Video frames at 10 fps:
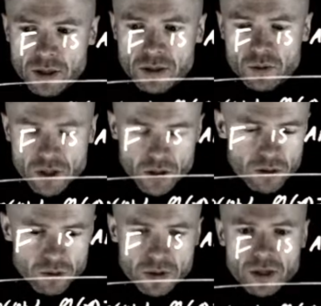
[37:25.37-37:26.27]
And we can do it
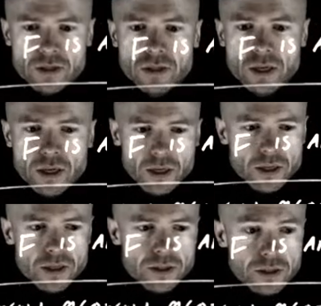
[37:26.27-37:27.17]
with this.
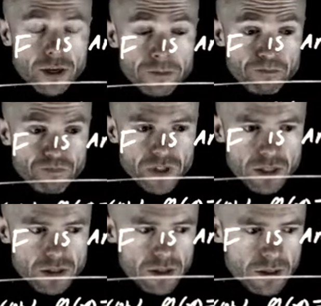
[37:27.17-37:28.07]
So
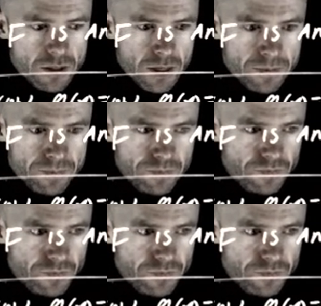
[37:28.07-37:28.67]
this is one